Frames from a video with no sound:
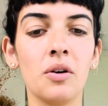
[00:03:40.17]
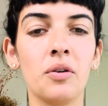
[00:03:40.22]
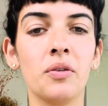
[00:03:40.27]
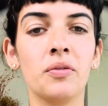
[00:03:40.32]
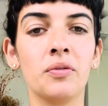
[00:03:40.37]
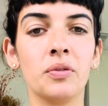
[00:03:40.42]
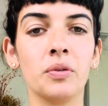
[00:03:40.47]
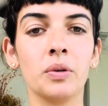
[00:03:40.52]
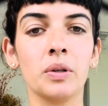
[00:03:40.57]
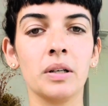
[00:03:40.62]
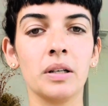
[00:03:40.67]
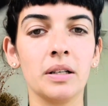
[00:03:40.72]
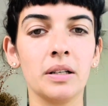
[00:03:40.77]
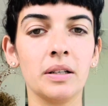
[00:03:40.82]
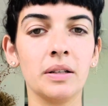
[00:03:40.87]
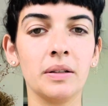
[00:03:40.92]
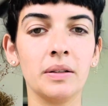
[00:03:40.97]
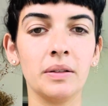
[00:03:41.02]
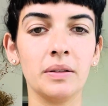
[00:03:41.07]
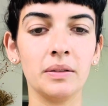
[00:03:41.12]

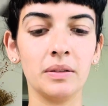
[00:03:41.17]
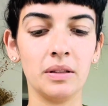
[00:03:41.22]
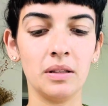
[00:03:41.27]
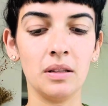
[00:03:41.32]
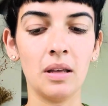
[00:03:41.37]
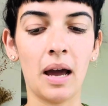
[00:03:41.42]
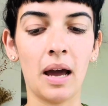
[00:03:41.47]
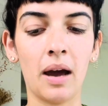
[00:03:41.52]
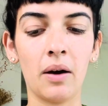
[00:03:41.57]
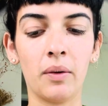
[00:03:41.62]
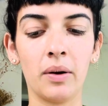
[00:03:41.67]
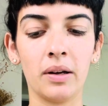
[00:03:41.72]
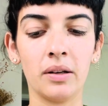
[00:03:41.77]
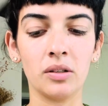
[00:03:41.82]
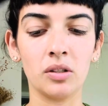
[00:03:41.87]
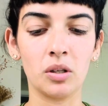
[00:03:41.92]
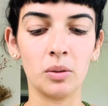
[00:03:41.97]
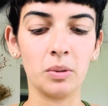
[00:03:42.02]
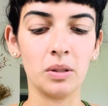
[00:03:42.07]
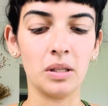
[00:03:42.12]
for how I
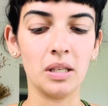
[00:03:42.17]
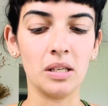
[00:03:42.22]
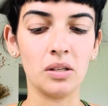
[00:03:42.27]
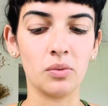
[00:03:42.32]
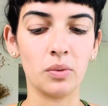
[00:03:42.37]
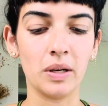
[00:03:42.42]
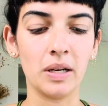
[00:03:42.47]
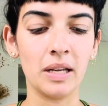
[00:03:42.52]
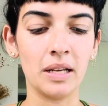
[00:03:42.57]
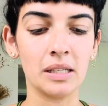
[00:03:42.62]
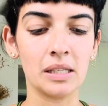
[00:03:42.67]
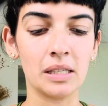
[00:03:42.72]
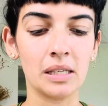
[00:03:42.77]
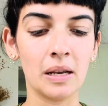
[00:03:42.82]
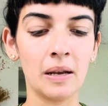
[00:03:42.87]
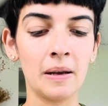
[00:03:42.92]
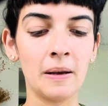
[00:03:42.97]
interpret these readings.